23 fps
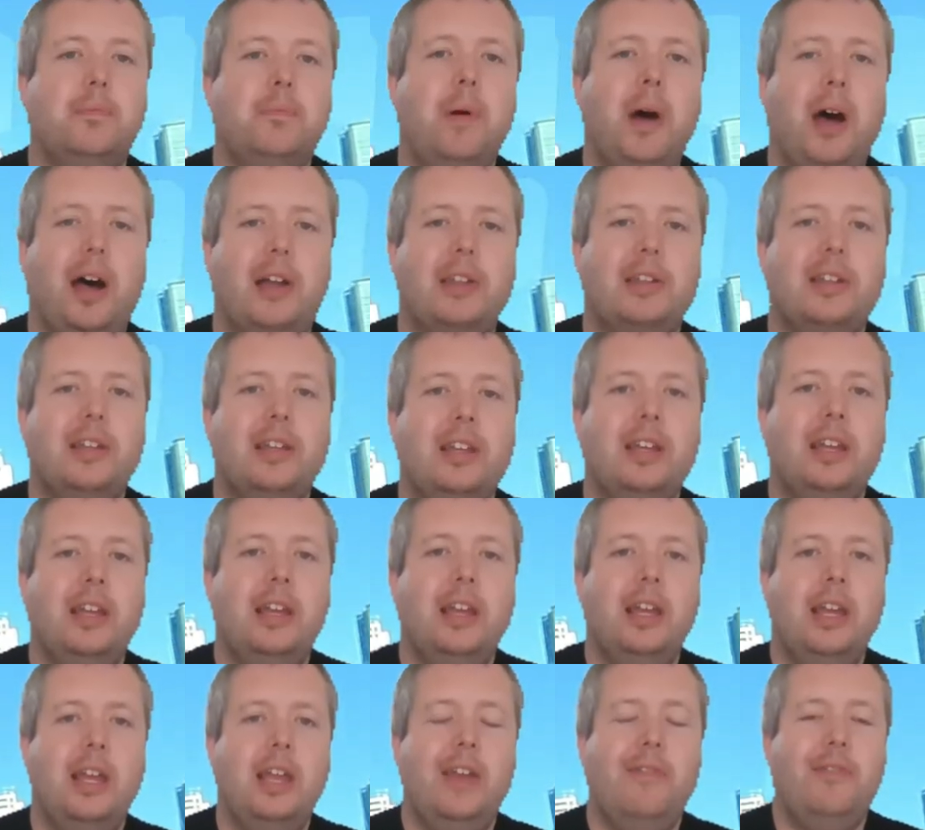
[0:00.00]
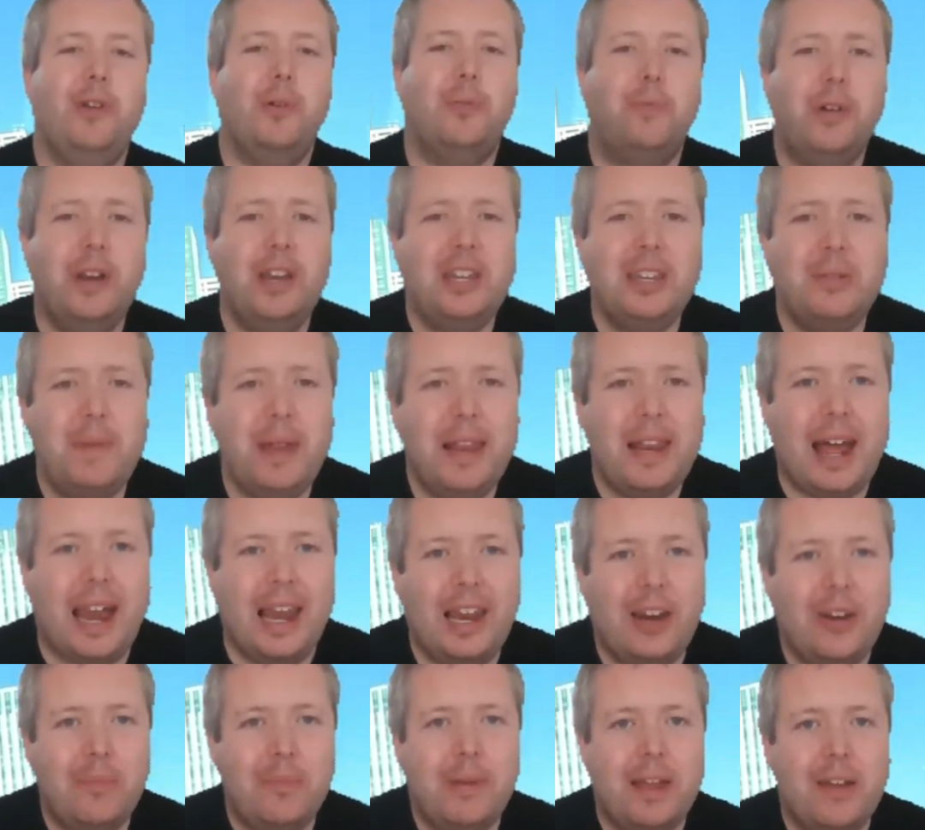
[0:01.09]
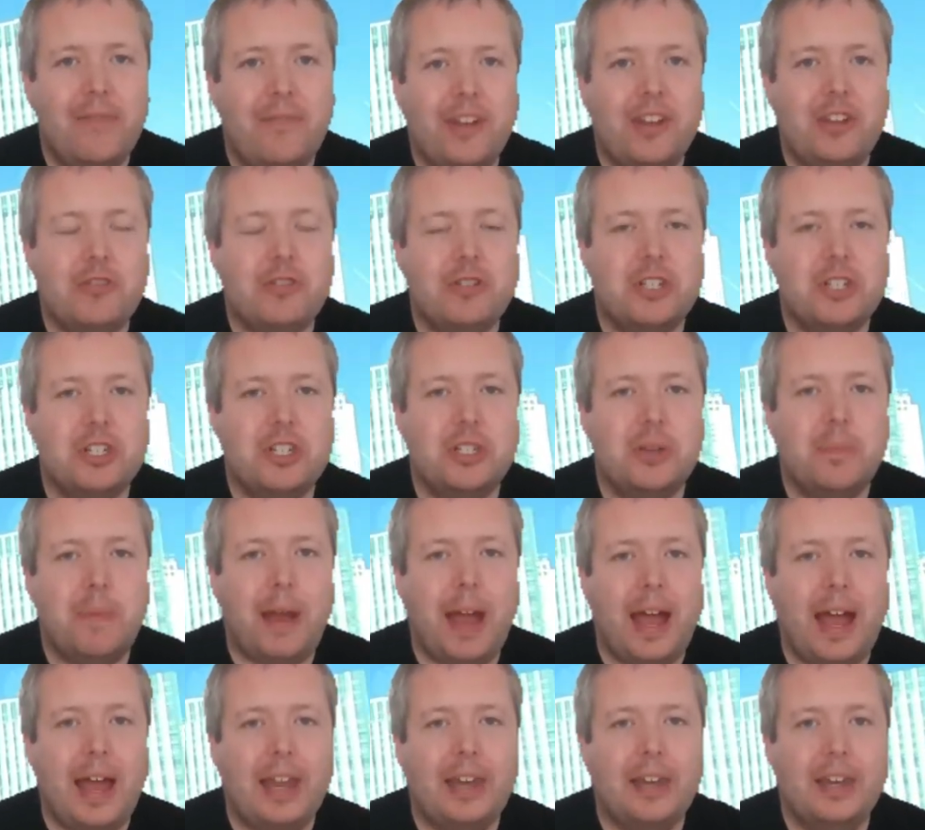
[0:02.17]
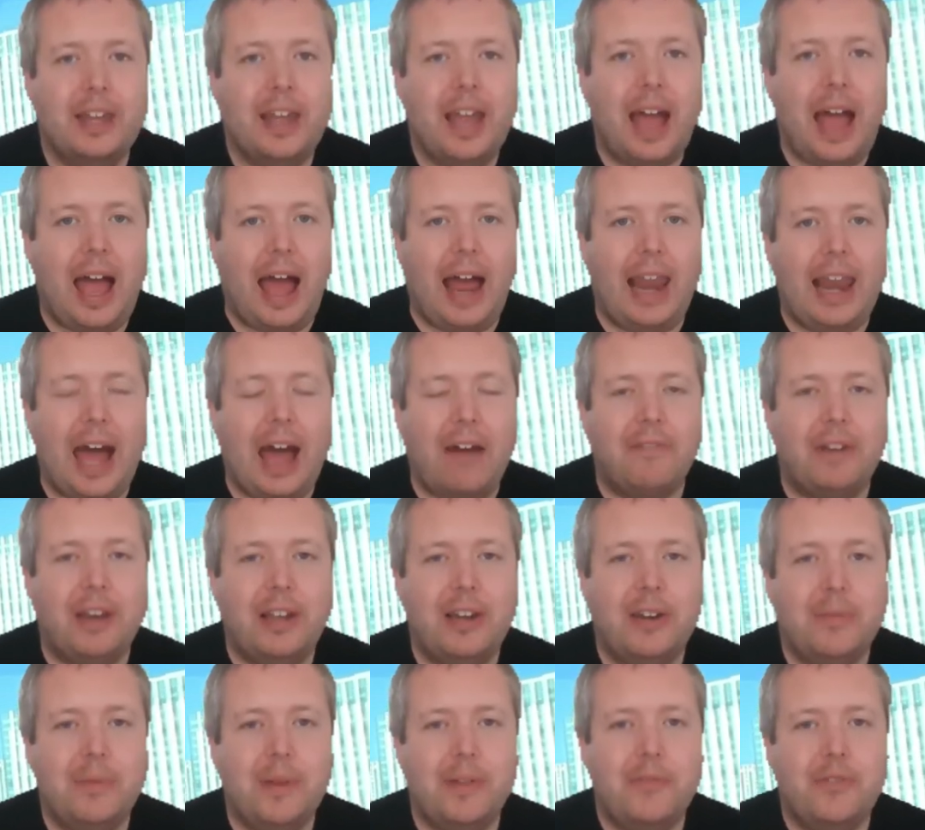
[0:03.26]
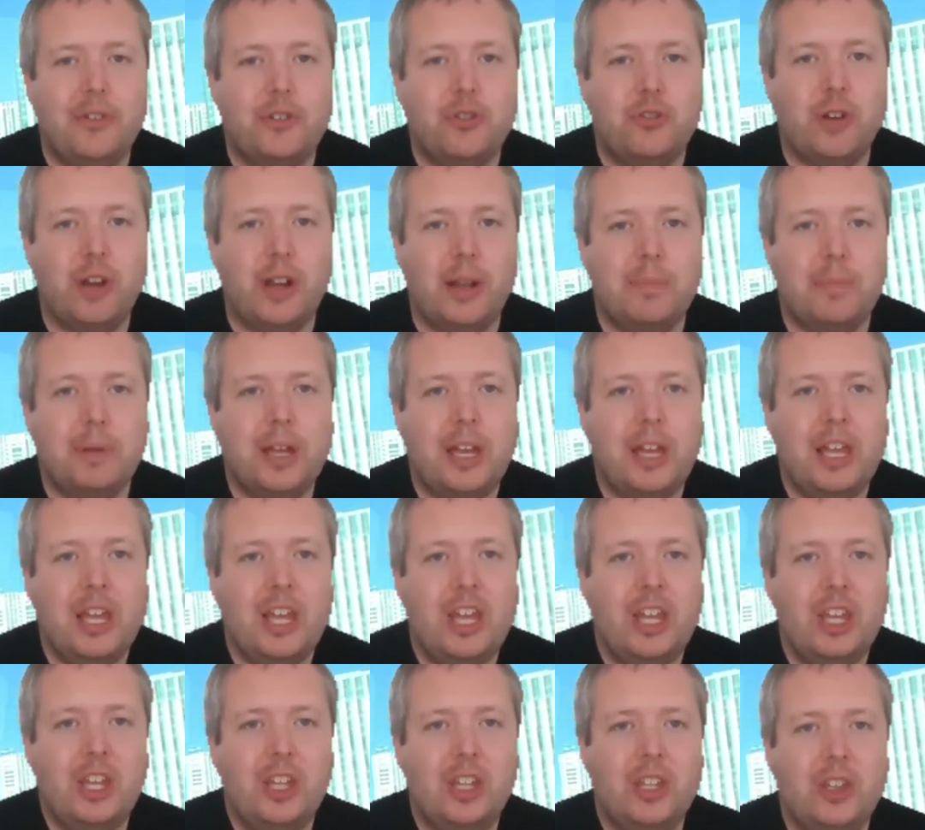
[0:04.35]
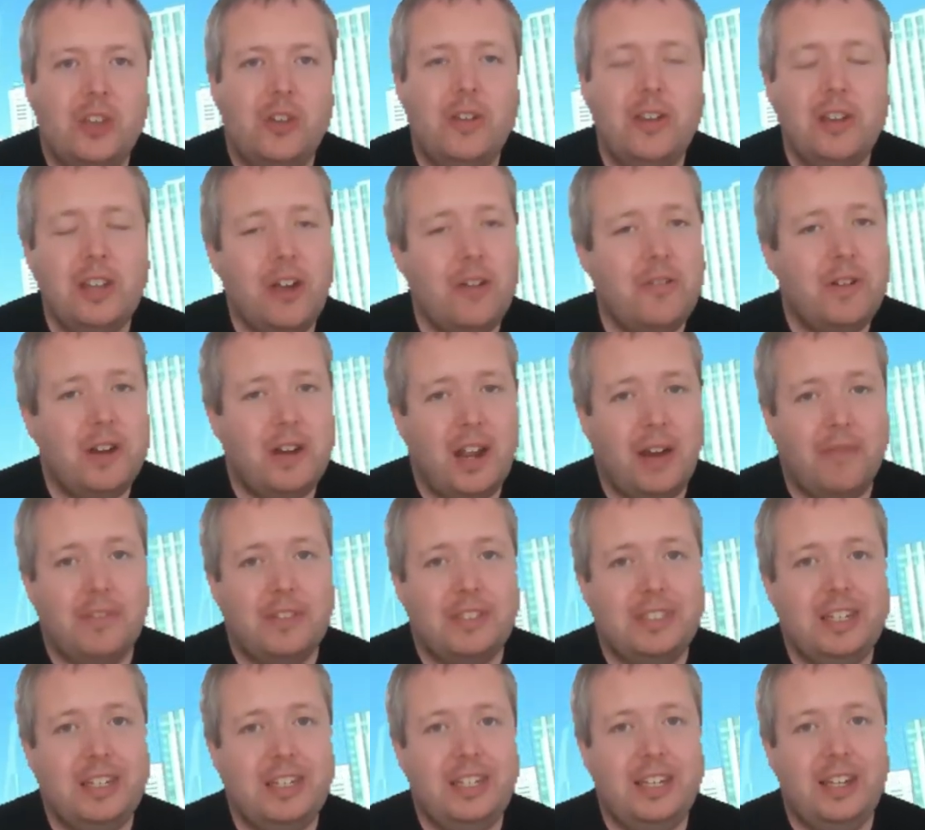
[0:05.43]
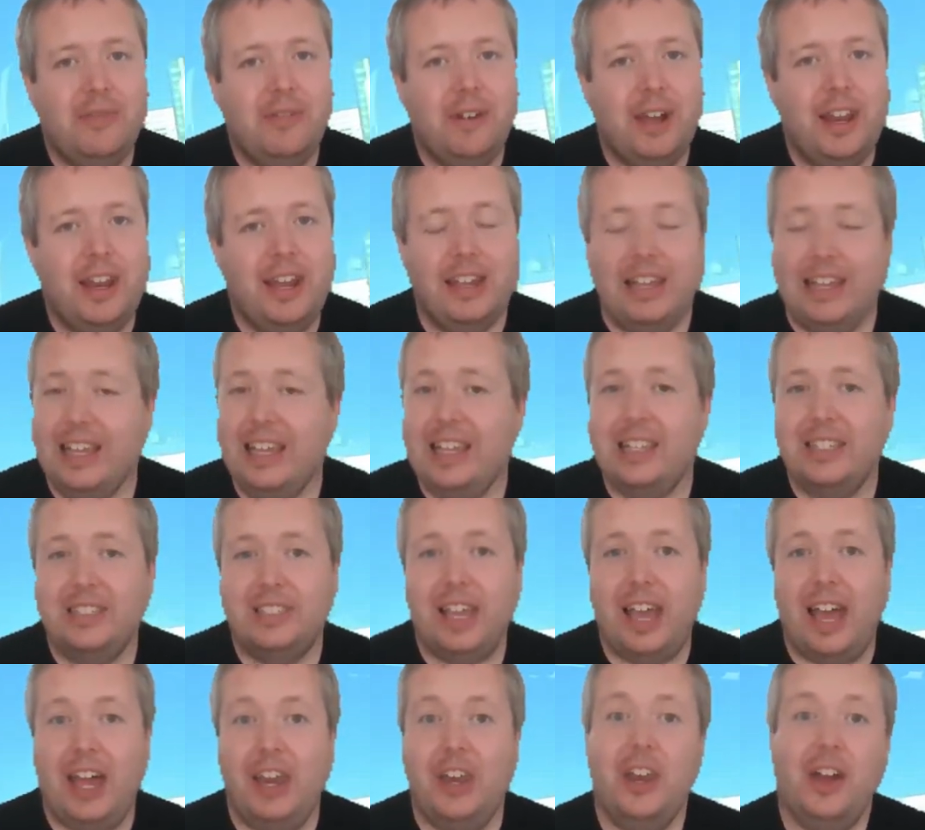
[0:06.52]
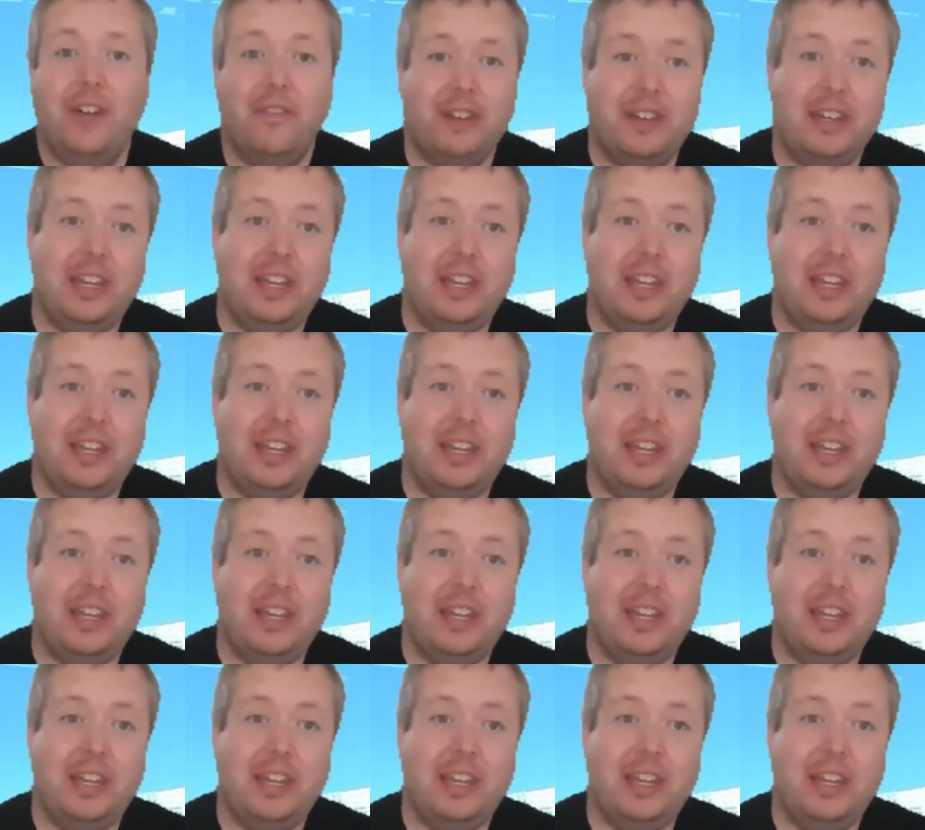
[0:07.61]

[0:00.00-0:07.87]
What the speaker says: But if you're willing to be that little bit adventurous in Japan and have a little bit of a trip, you can go to another city where there is another